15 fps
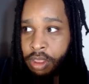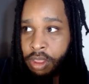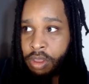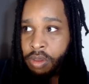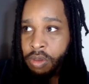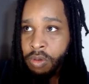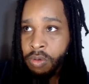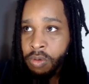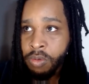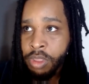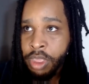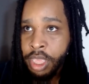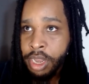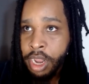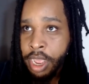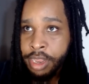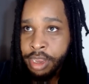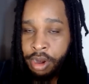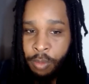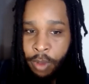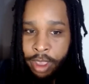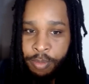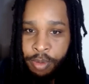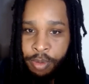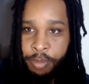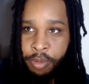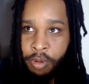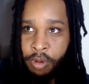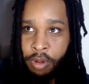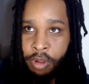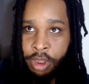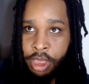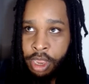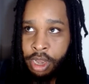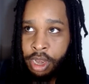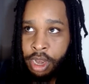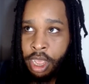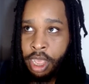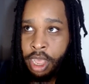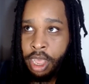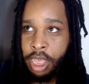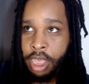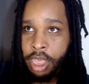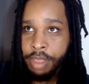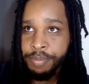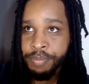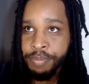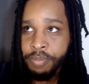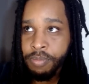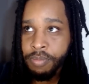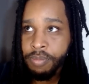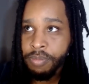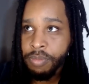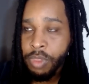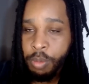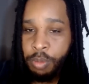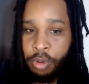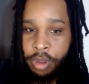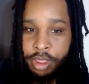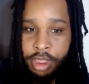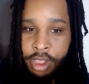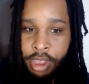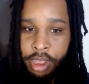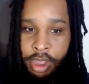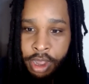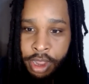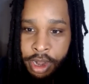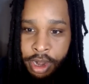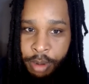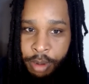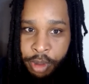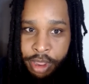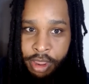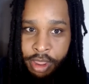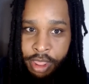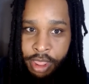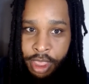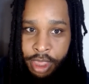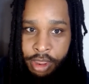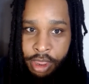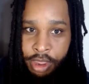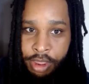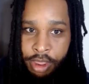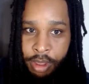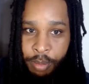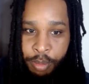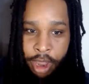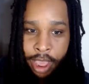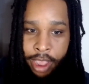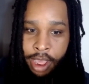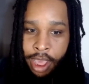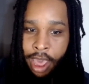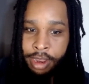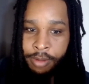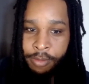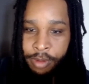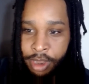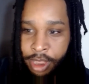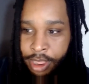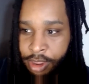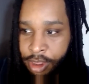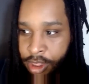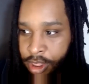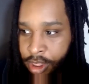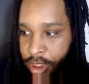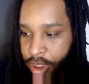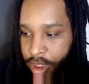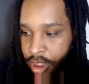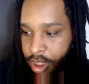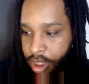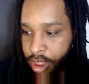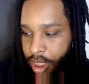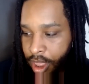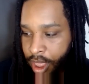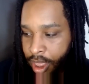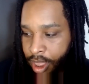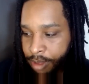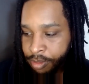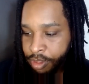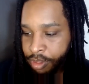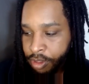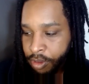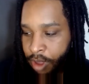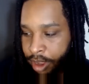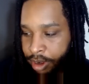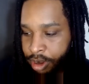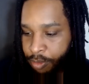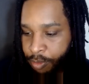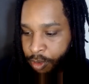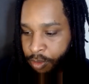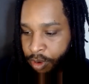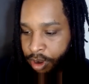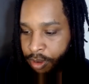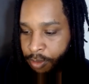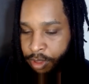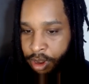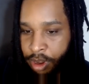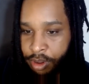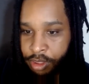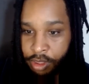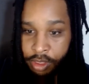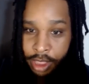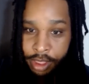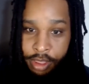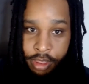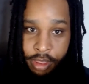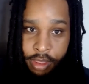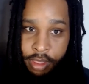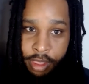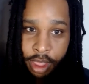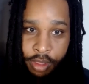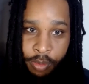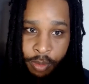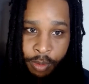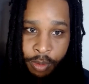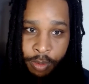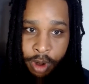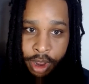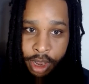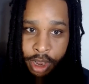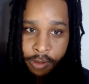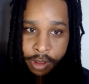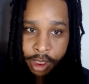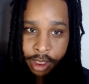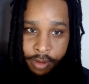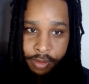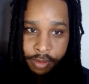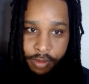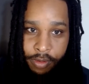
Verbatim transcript: who did uh, Dear White People and uh, Boys in the Hood and a bunch of things. She's a Black Hollywood legend. Uh, just so honored to be working with her. So that's that's what we're working on now.